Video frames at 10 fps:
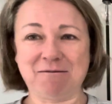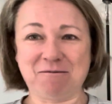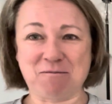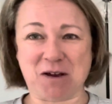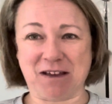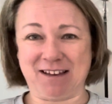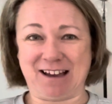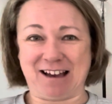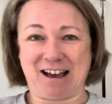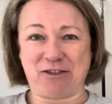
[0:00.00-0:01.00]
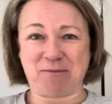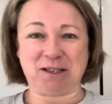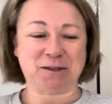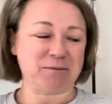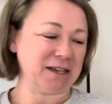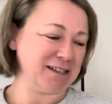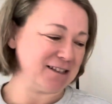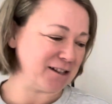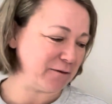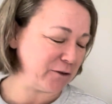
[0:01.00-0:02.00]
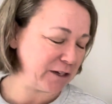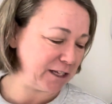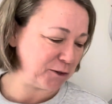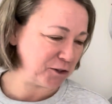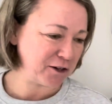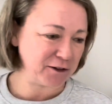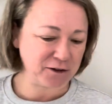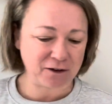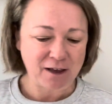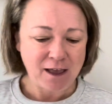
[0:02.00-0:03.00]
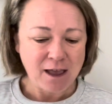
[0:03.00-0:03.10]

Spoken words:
my other bits and pieces that I've got here to show you.